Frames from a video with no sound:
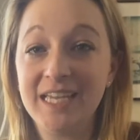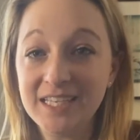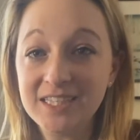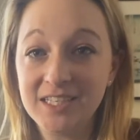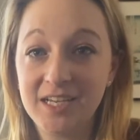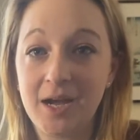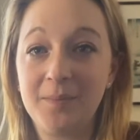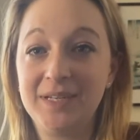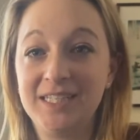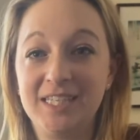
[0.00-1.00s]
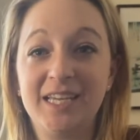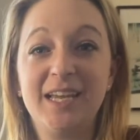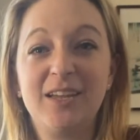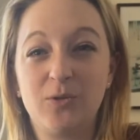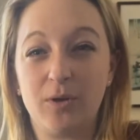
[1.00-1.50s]
East India Company tea
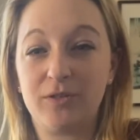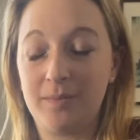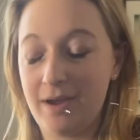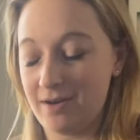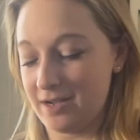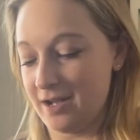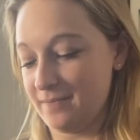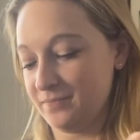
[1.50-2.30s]
in North America.